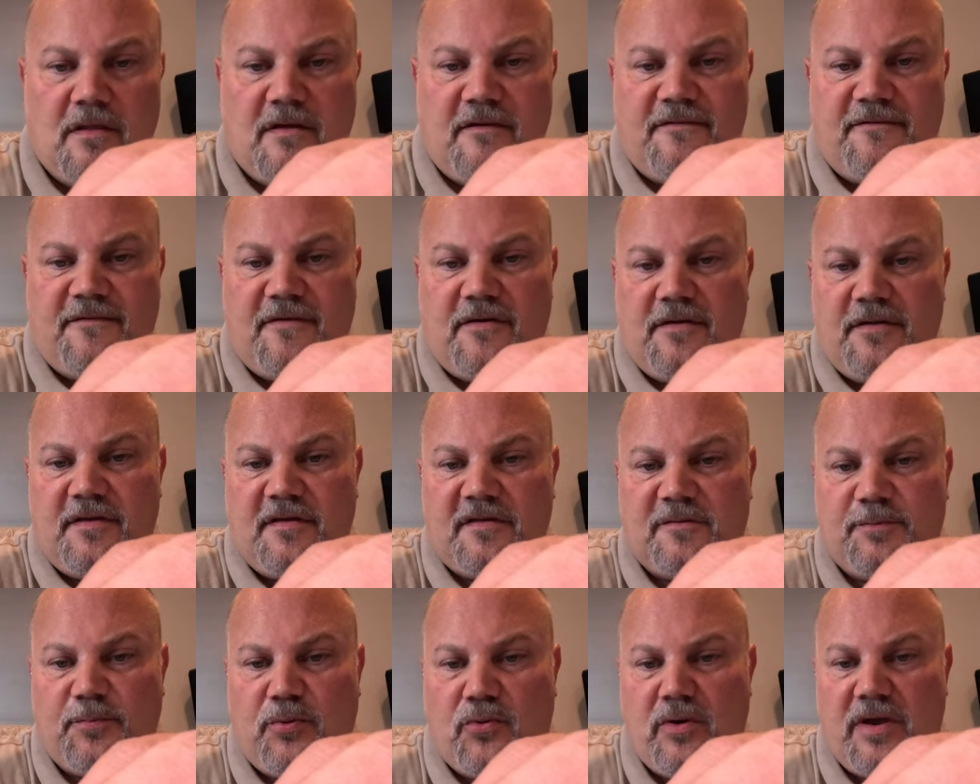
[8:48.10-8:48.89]
the
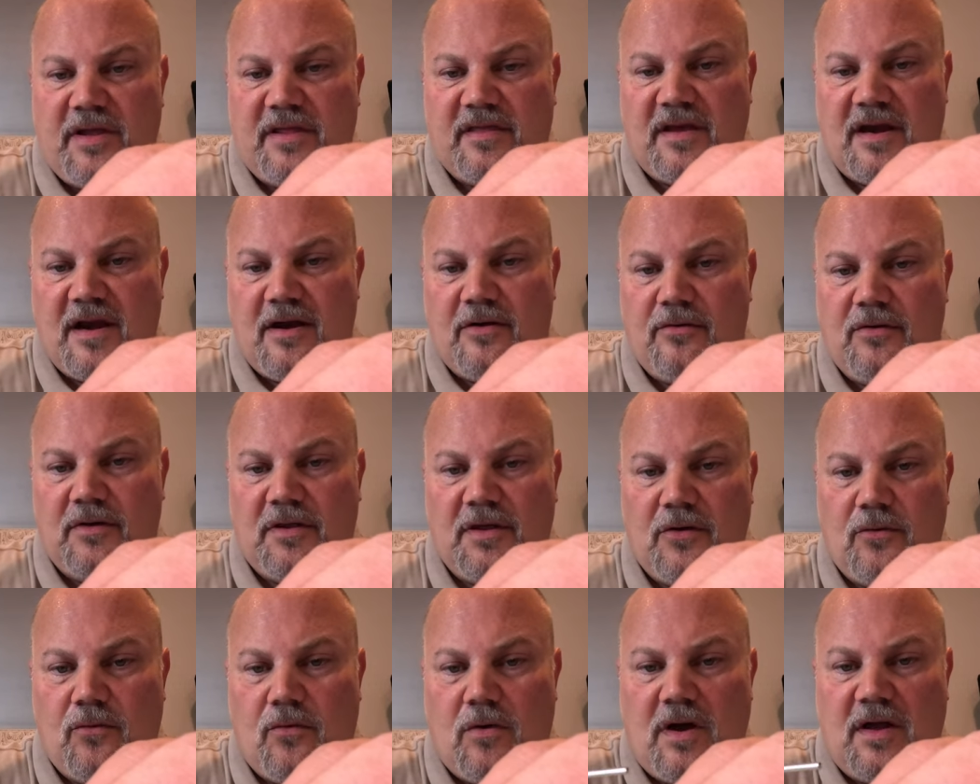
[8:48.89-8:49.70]
furthest point that I
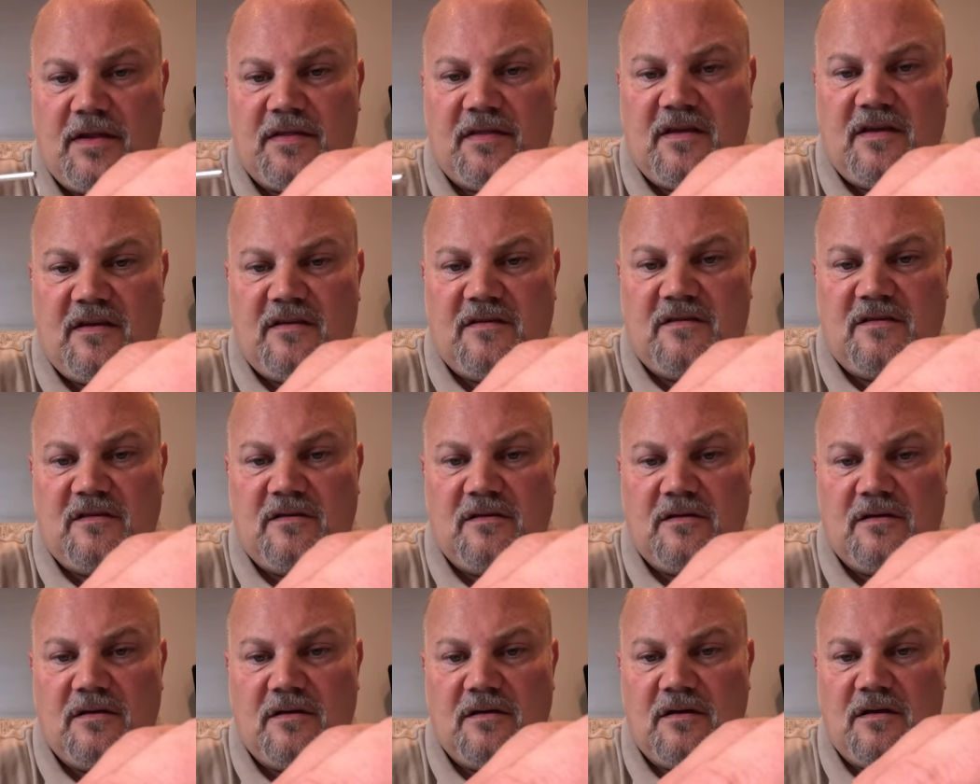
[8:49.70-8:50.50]
really want this